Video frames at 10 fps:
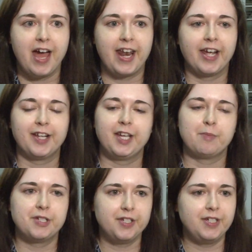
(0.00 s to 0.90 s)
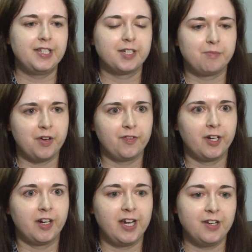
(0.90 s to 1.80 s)
And I got the opportunity to come
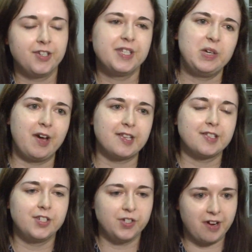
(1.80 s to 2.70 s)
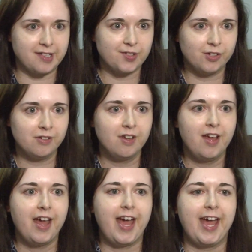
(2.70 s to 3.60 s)
over here to the US and do grad school.
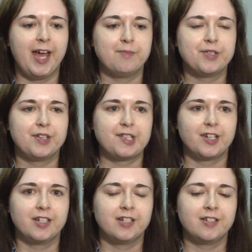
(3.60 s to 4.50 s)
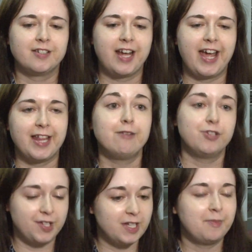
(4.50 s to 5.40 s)
So I started then
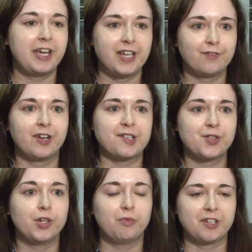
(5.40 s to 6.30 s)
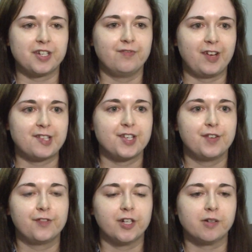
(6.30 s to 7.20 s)
just at the beginning of grad school and worked on Vesta
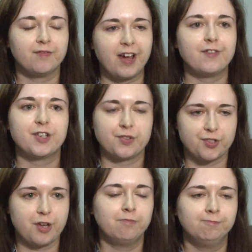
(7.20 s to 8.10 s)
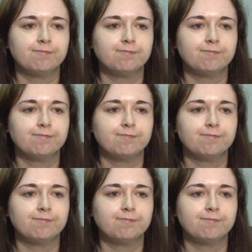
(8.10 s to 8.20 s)
for 5 years or so.